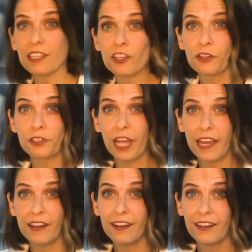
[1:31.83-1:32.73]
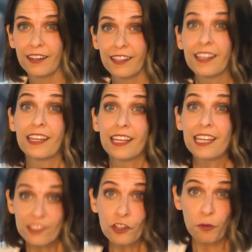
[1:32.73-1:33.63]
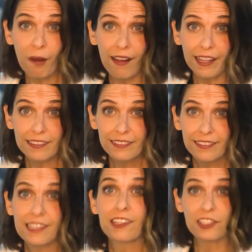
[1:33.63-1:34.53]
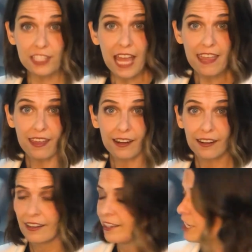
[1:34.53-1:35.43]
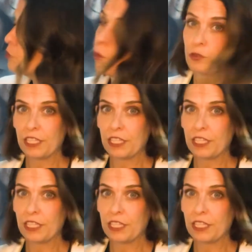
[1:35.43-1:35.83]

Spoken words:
cured layer, it's gonna bond. It's gonna stay there. It won't